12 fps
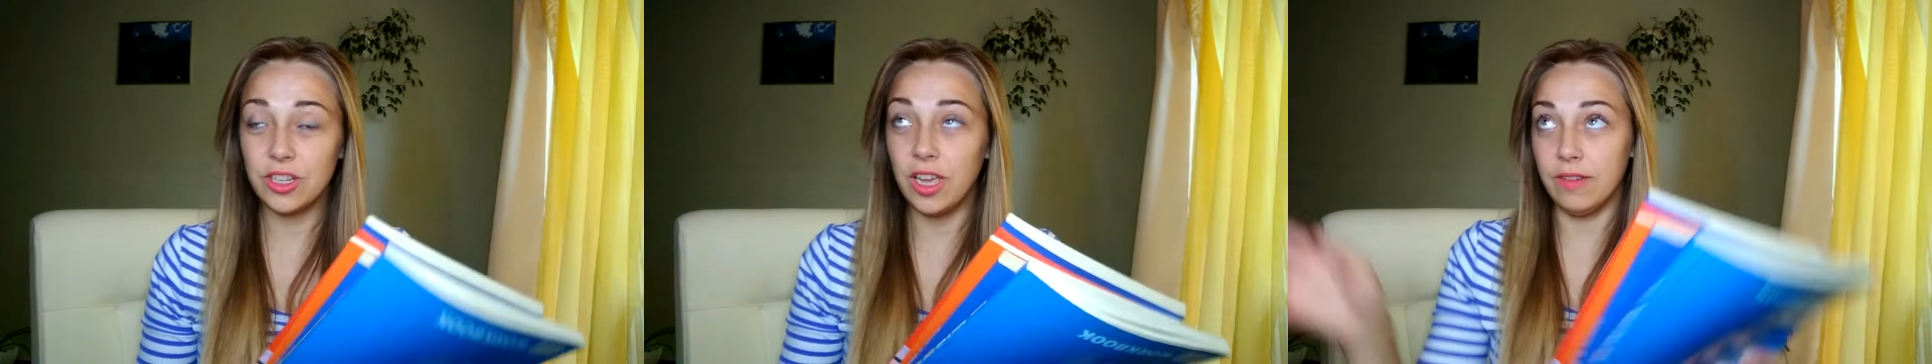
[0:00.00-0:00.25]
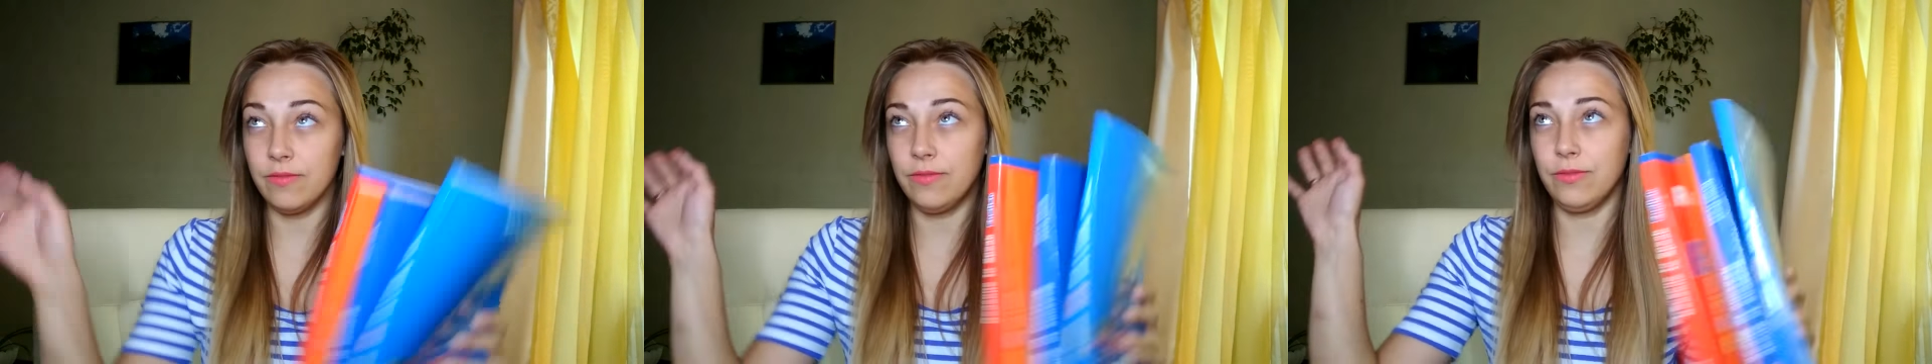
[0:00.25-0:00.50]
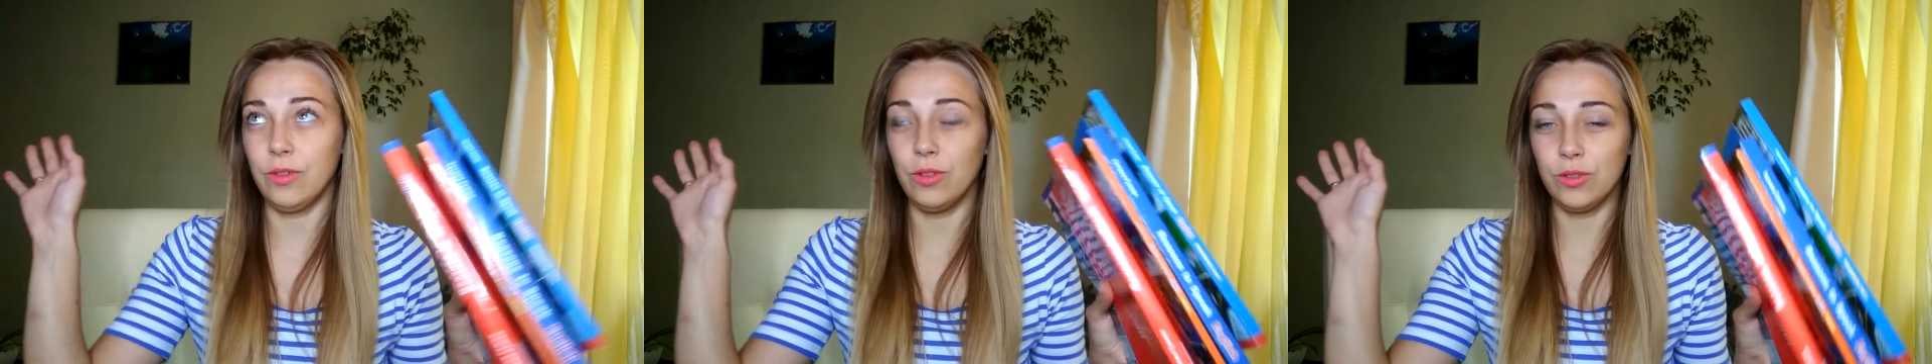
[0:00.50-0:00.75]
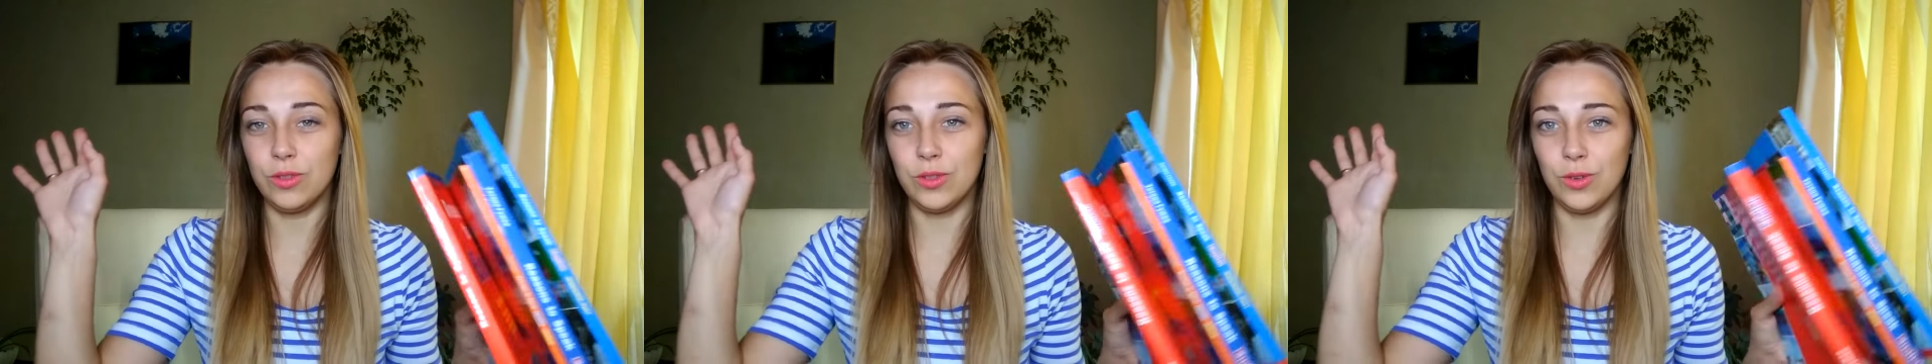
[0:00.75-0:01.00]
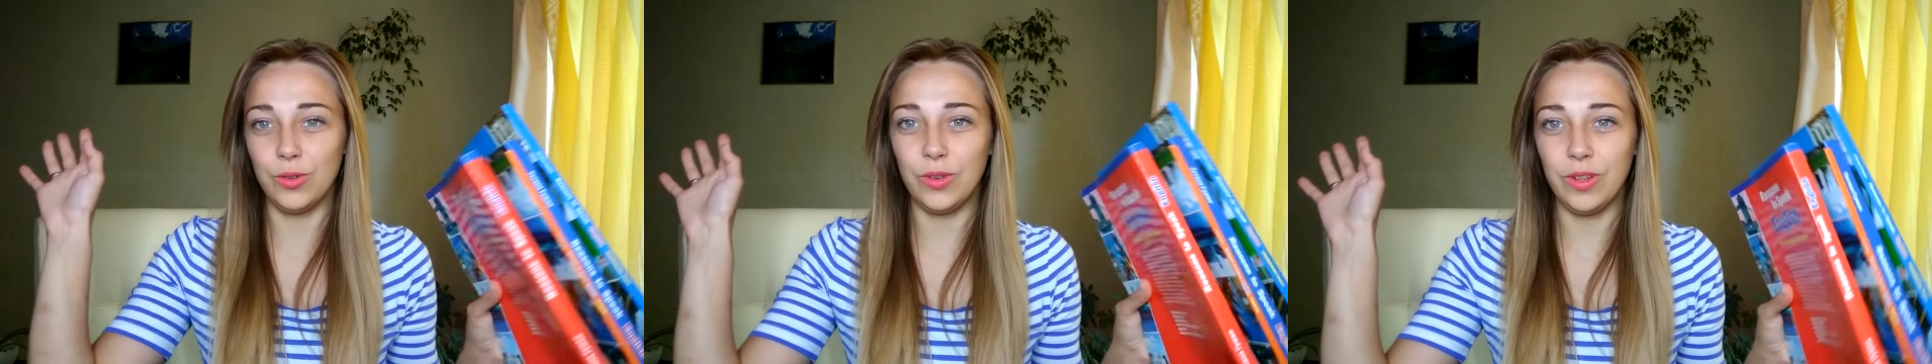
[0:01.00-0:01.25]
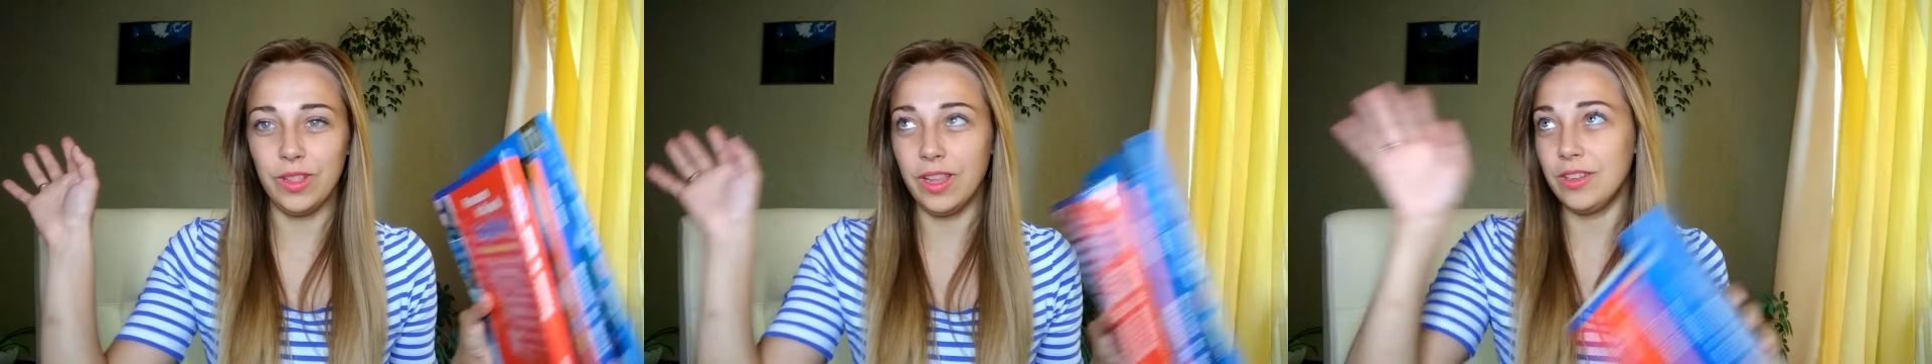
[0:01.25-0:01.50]
I have also
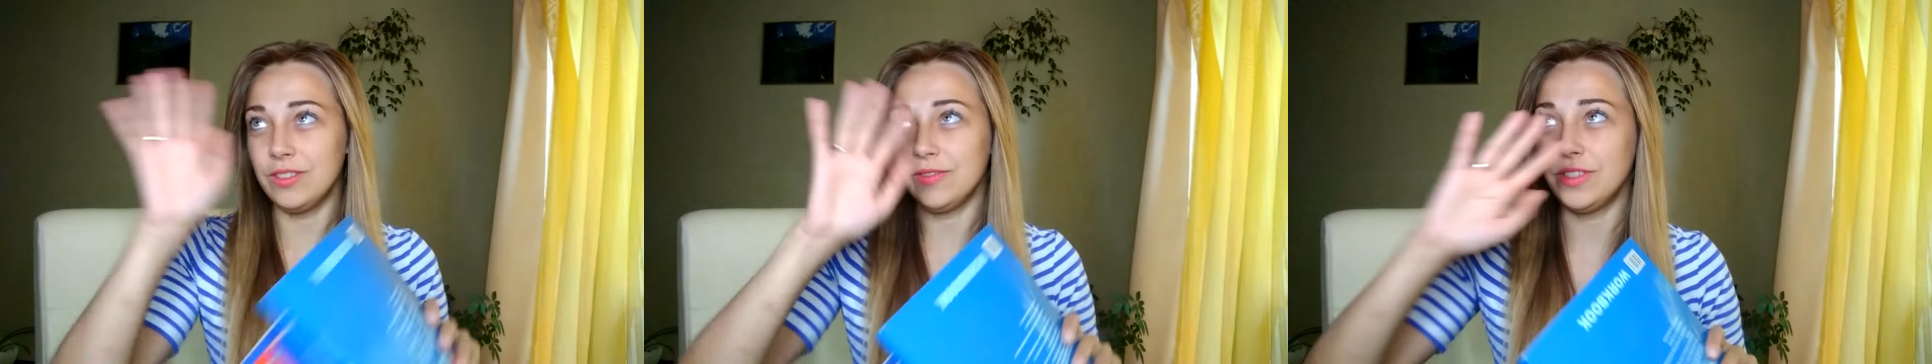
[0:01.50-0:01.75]
a lot of